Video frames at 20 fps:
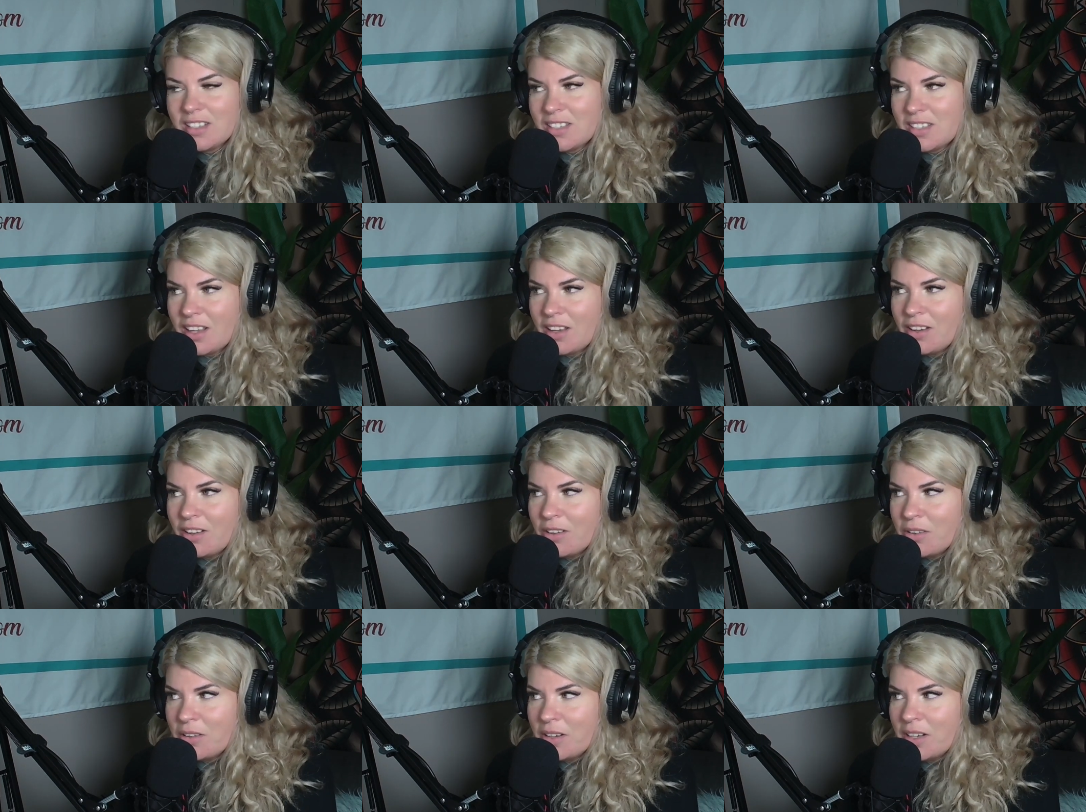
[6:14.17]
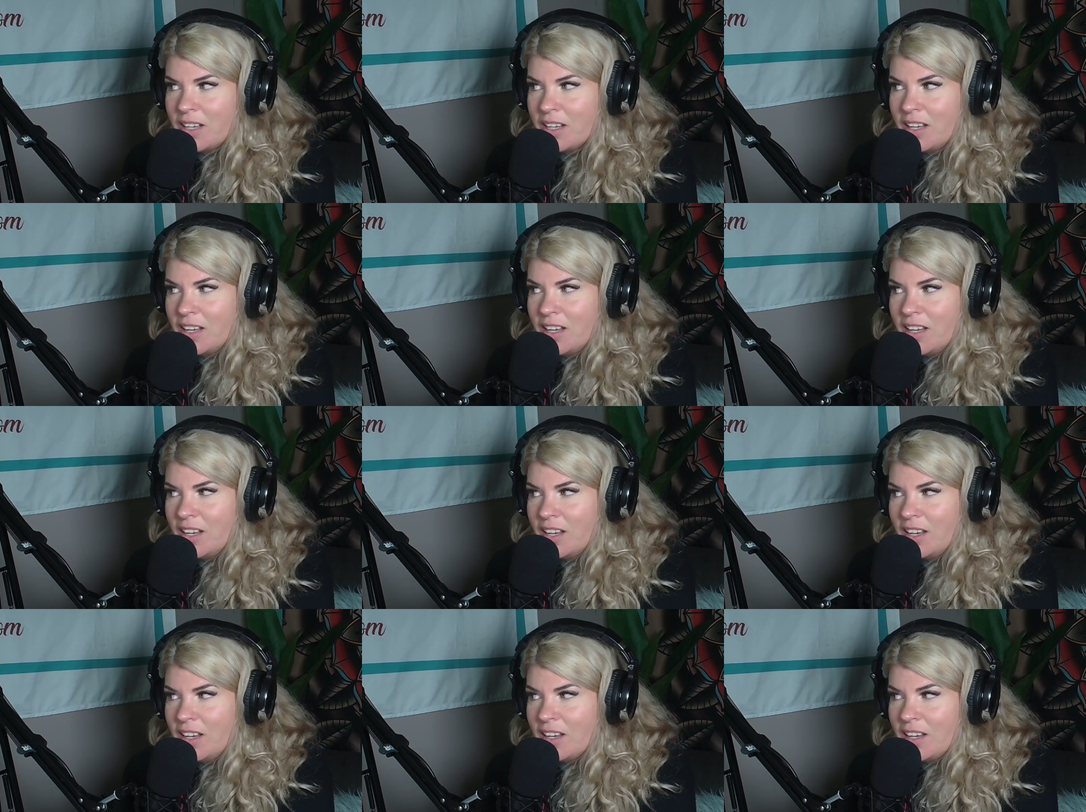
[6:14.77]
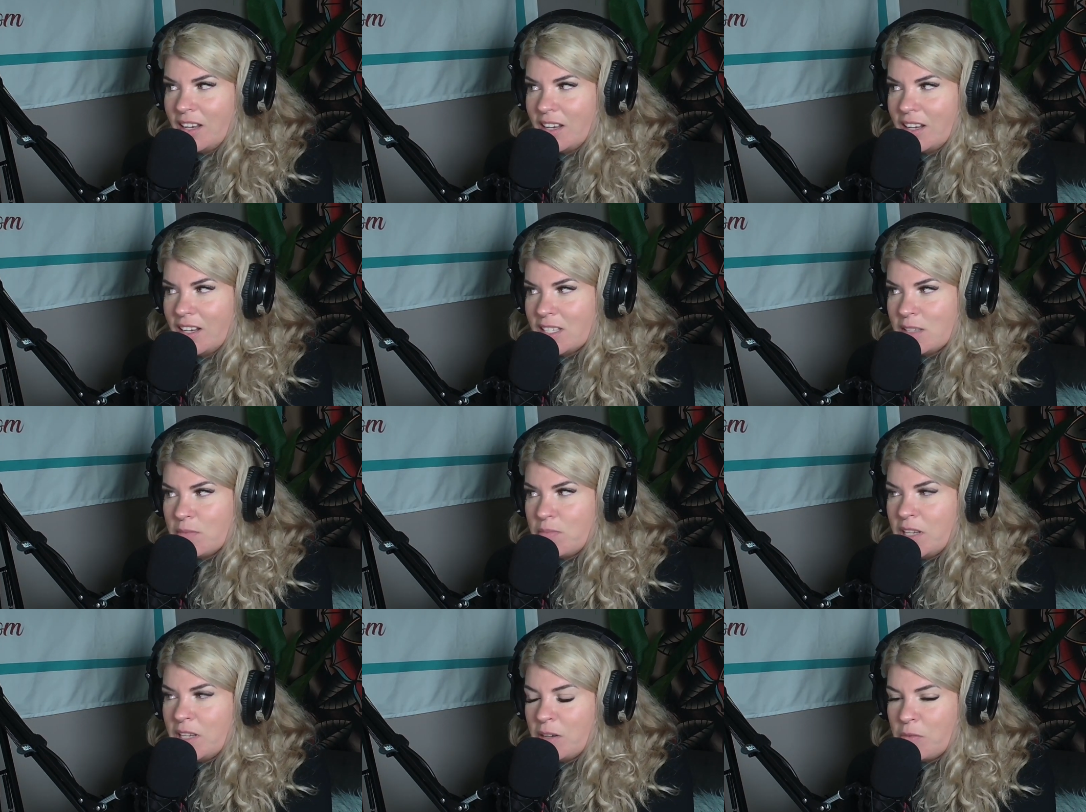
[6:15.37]
So
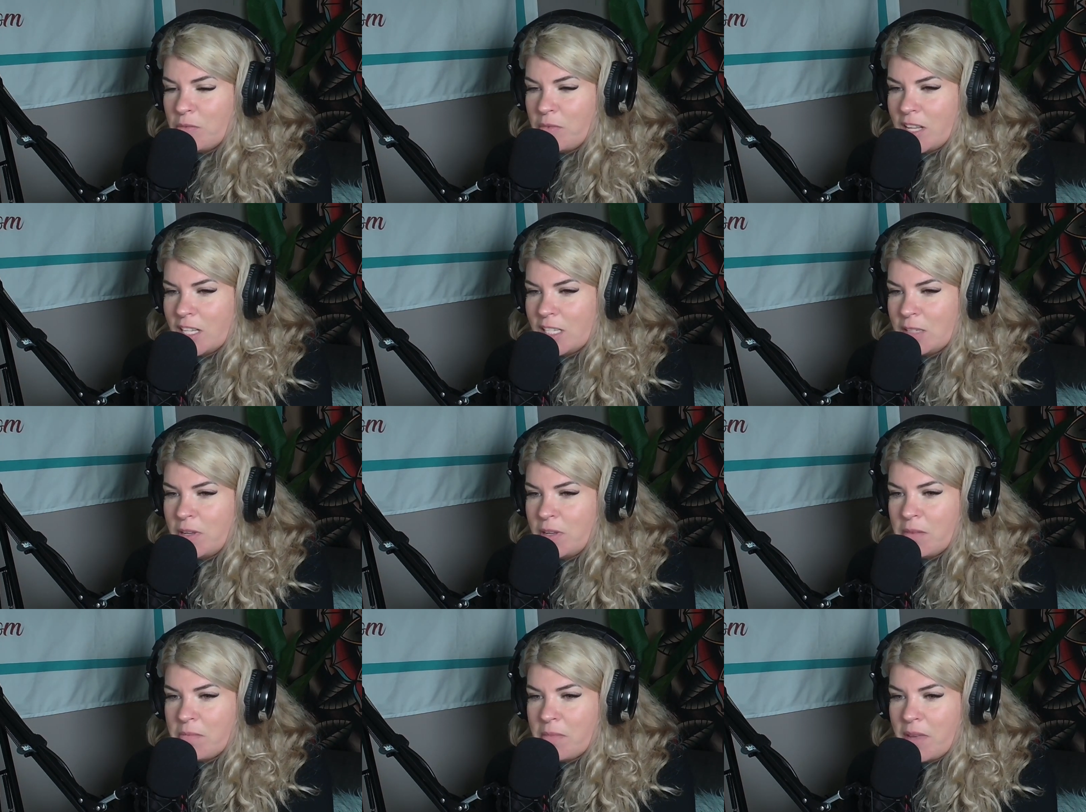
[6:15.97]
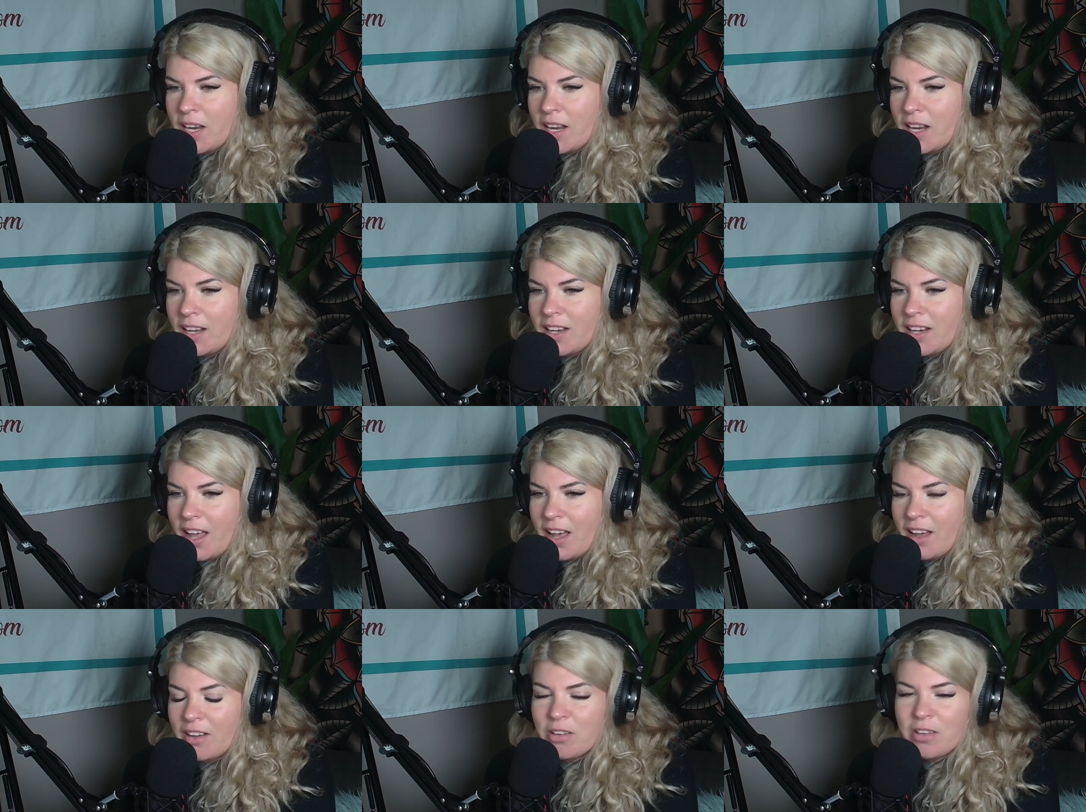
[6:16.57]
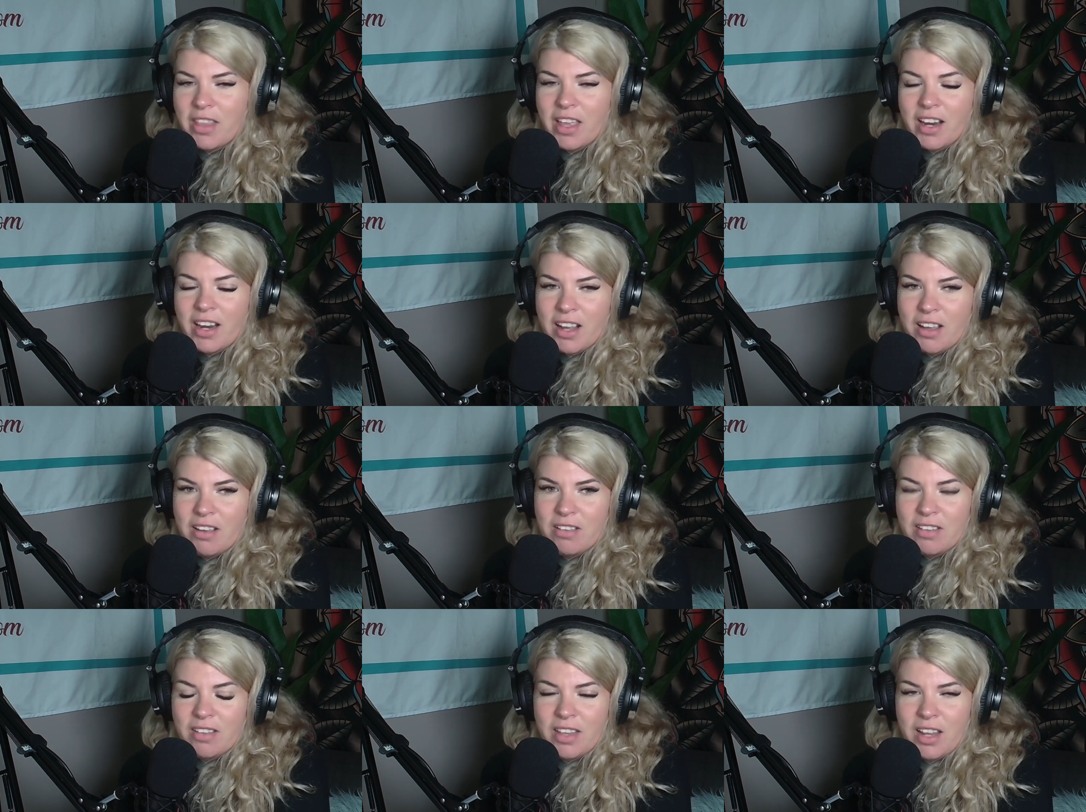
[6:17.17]
it's been a minute now
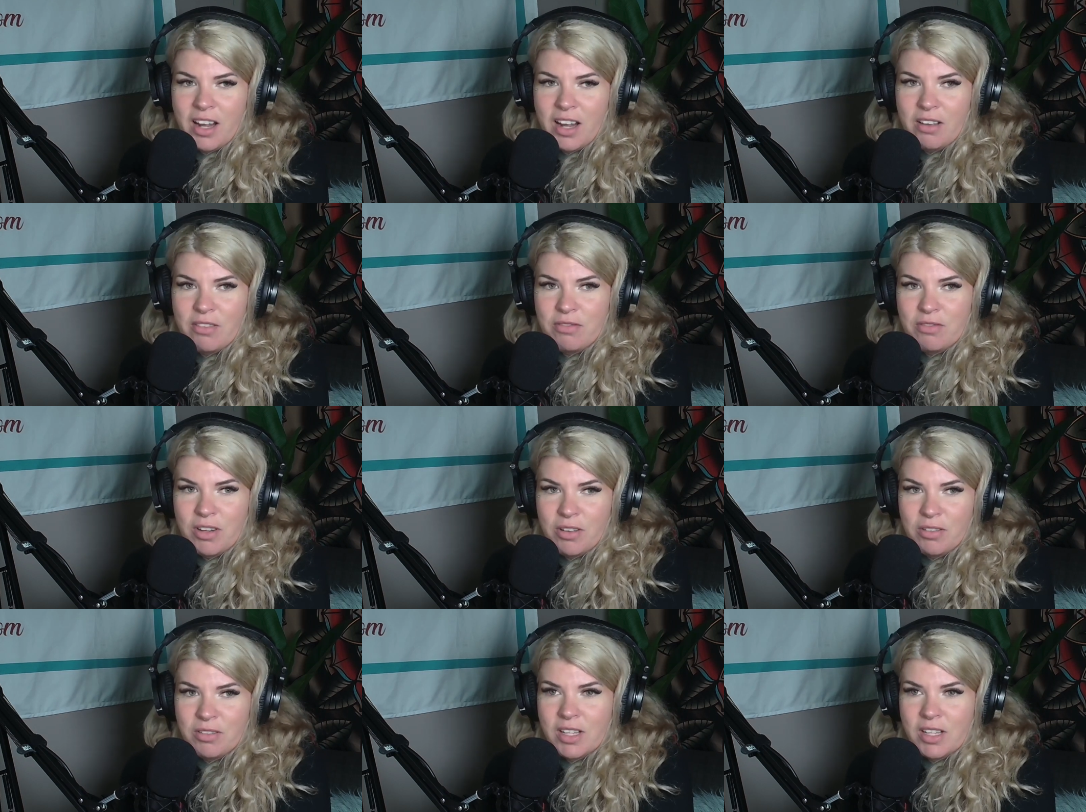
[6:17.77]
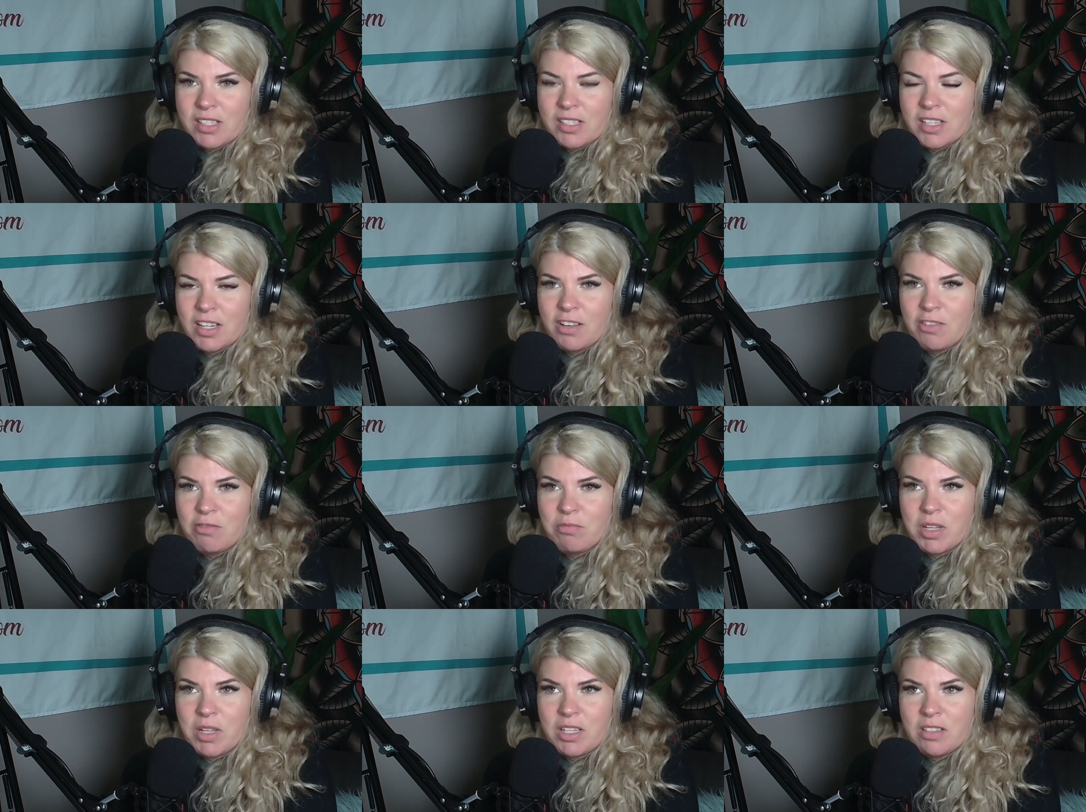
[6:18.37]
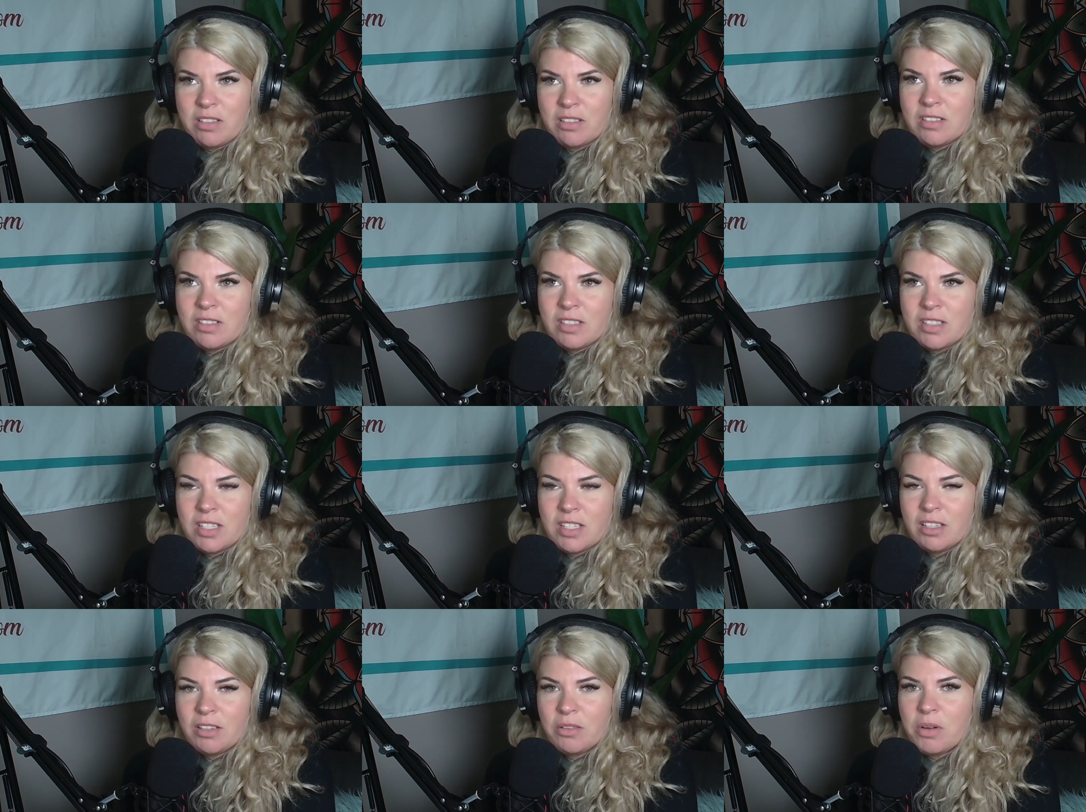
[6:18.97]
that I've known this and I've been
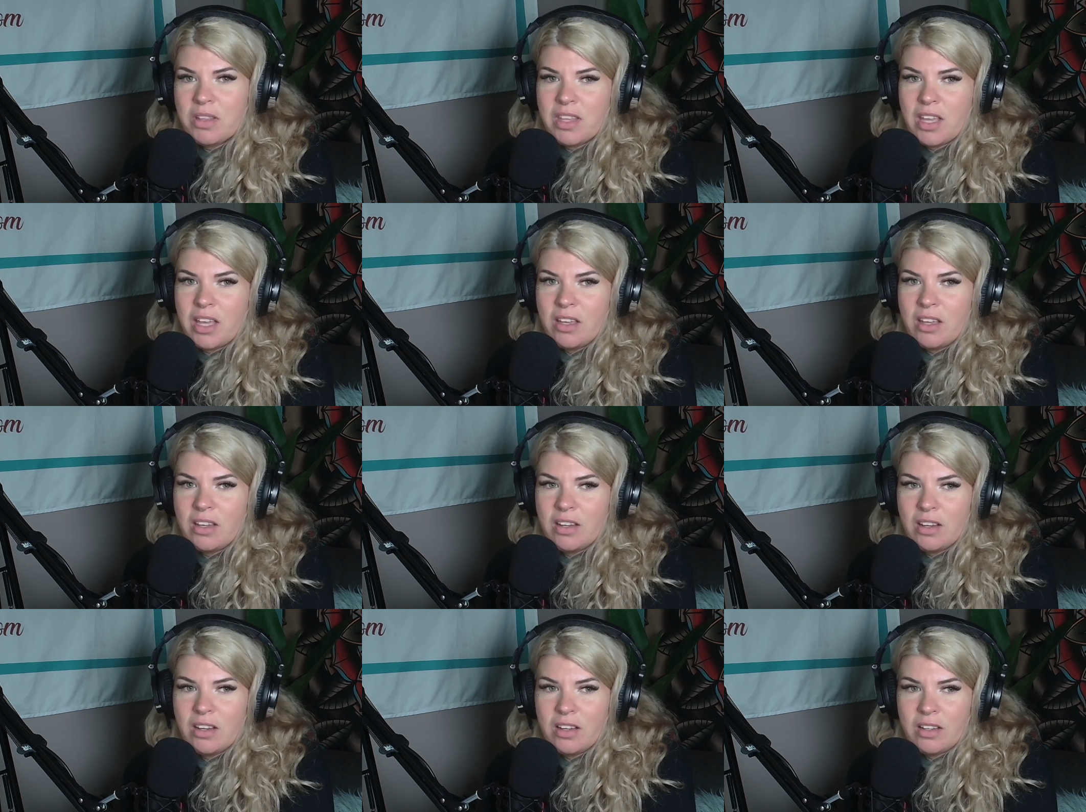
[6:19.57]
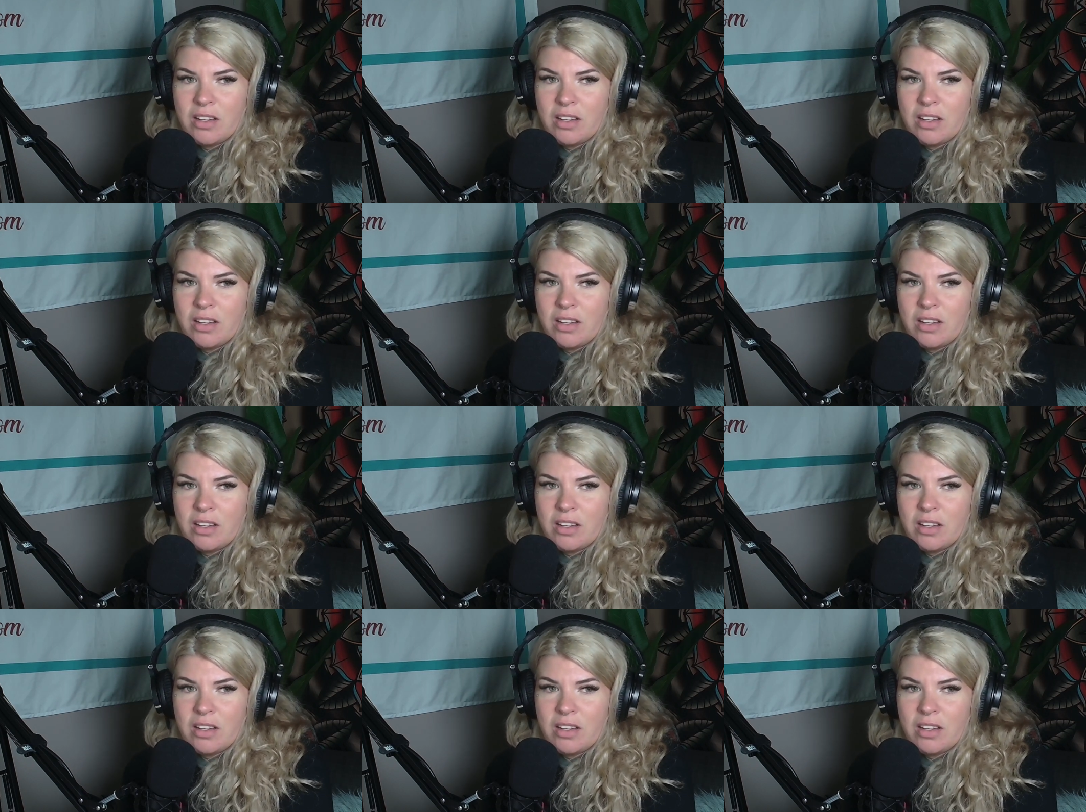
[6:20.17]
dealing with it,